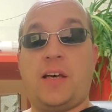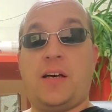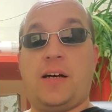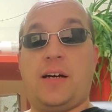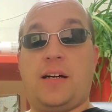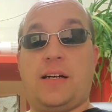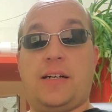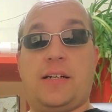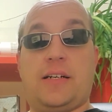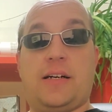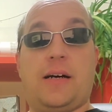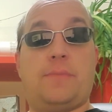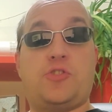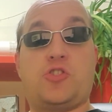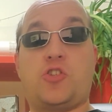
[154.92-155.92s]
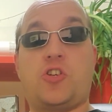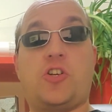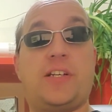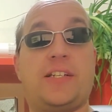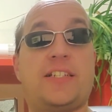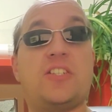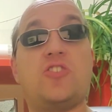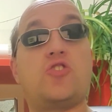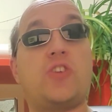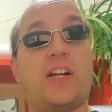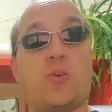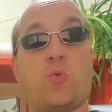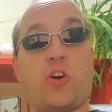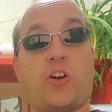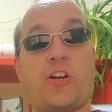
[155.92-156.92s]
I'm sure it's still trying
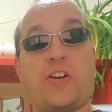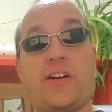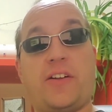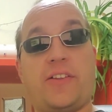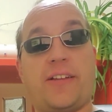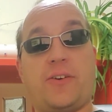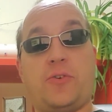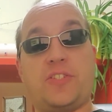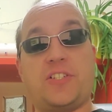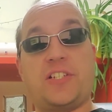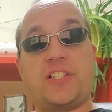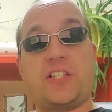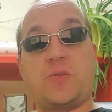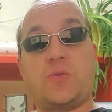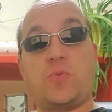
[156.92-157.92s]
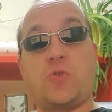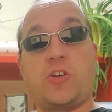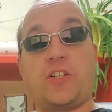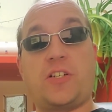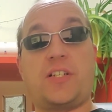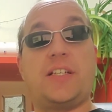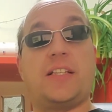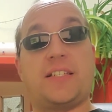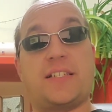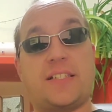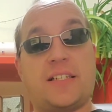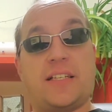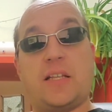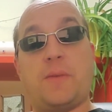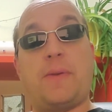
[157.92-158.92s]
to work out how that whole system works
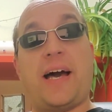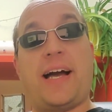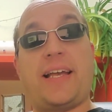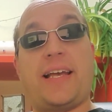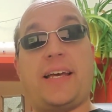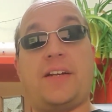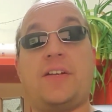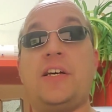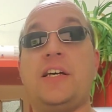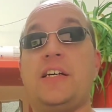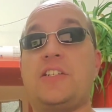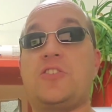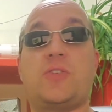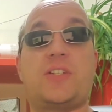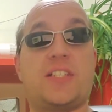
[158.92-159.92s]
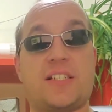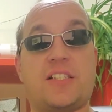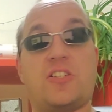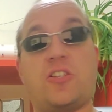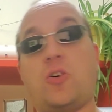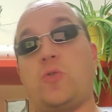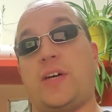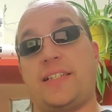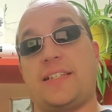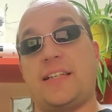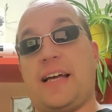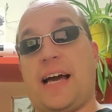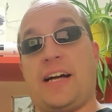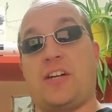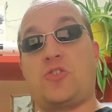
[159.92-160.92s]
in the back end, so it doesn't know that's
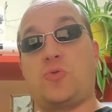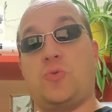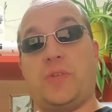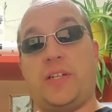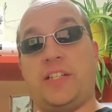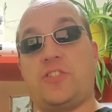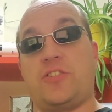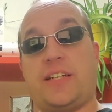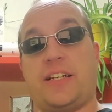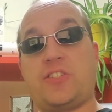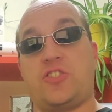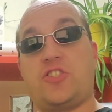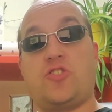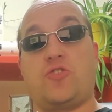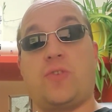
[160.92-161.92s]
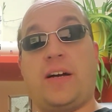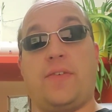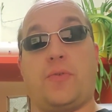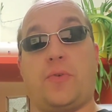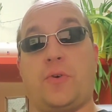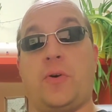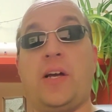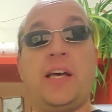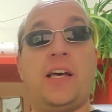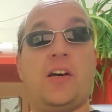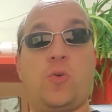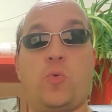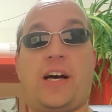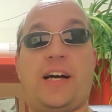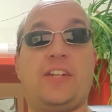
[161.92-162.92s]
an actual intersection to drive through.
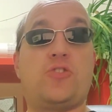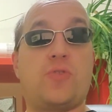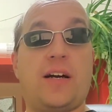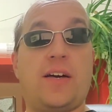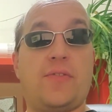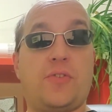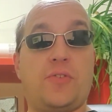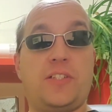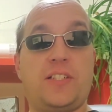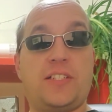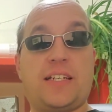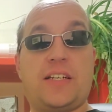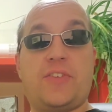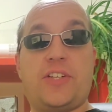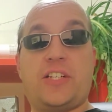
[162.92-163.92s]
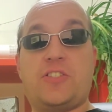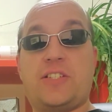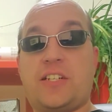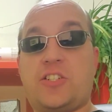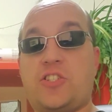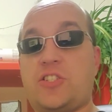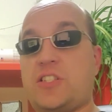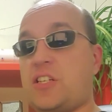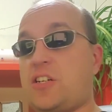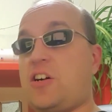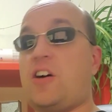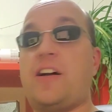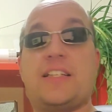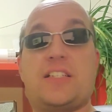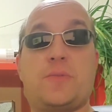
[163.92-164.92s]
When I drive through these kind of intersections, the
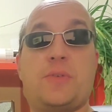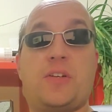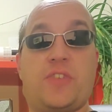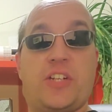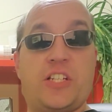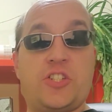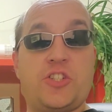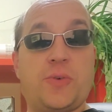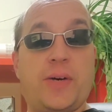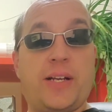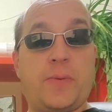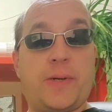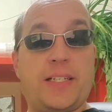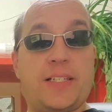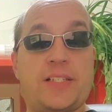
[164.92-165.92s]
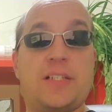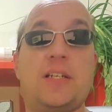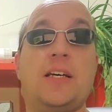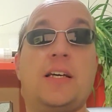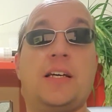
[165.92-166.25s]
car has a bit of an issue anyways.